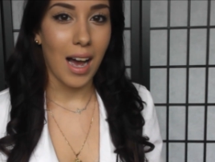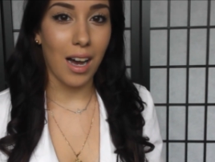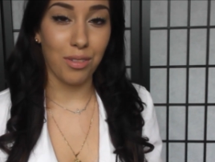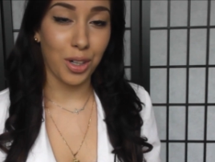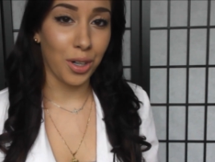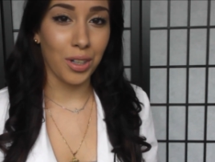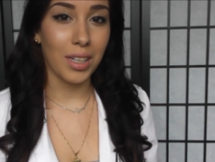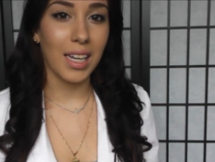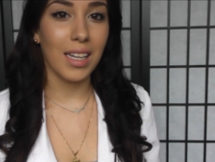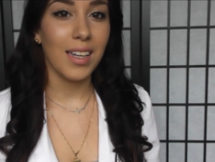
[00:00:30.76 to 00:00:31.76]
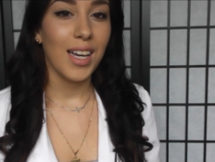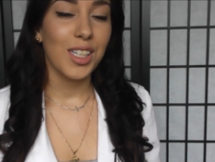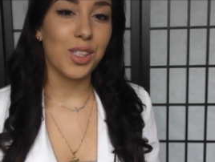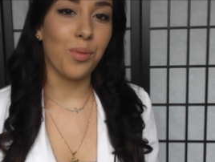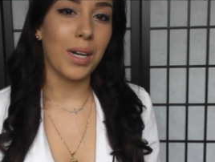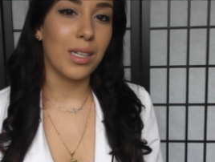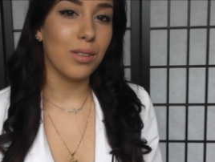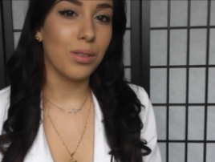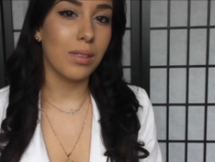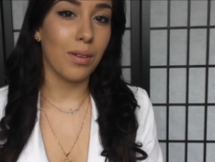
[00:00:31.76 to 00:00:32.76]
of curling it. So when I
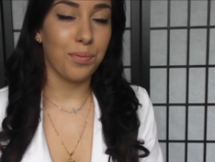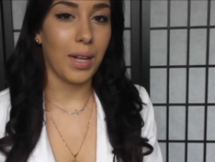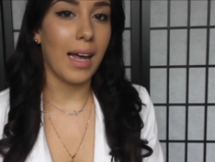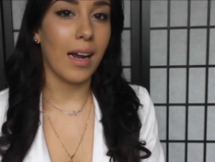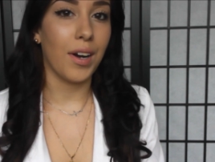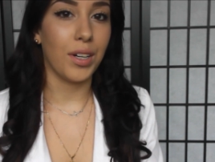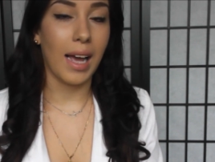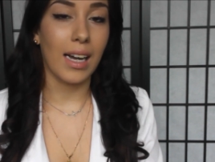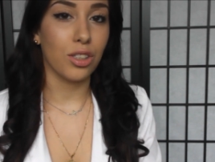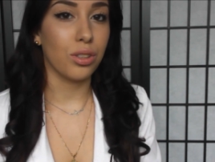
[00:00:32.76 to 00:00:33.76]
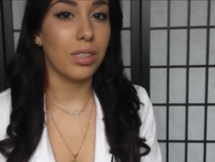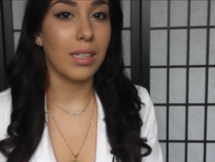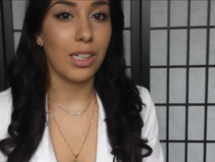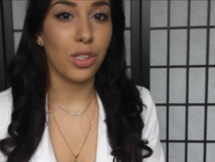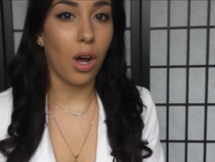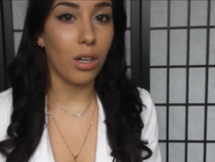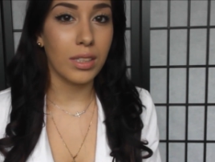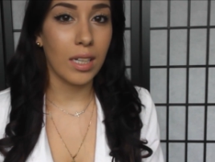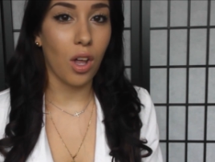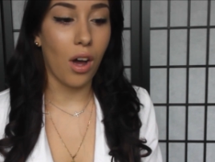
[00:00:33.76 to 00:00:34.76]
use the flat iron it actually stays all
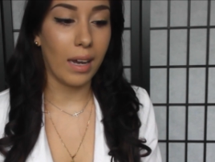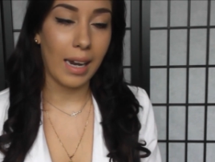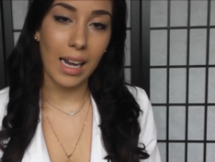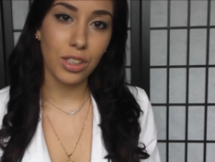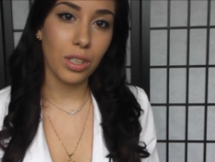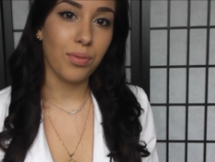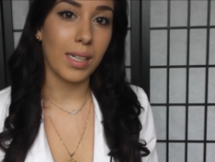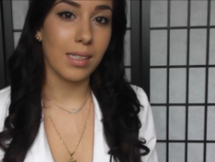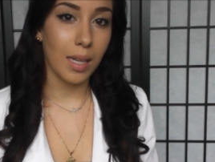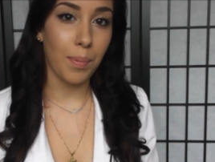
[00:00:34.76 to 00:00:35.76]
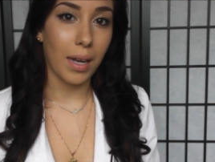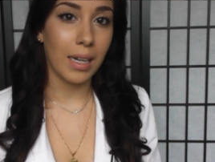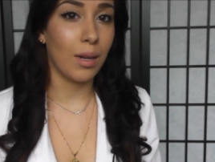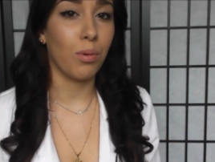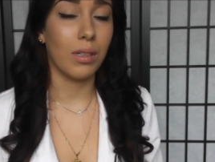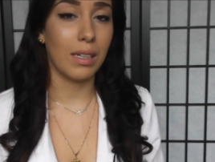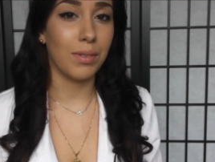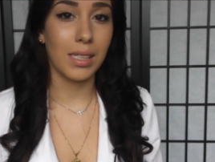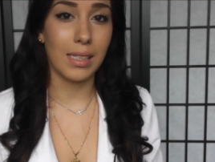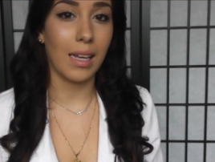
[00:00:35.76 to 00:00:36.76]
day long, and actually if I sleep on it it will
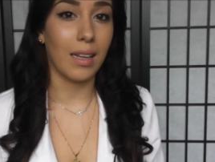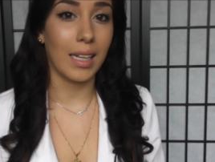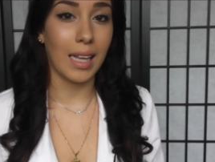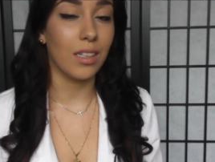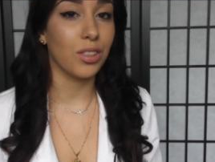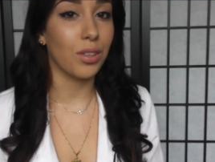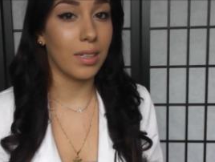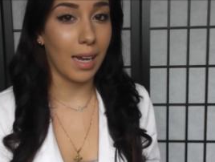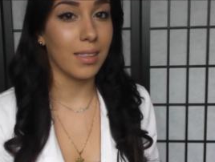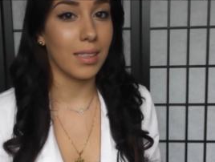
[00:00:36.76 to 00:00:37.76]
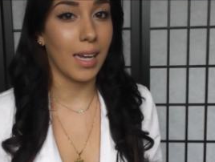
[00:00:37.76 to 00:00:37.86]
even stay like that until the next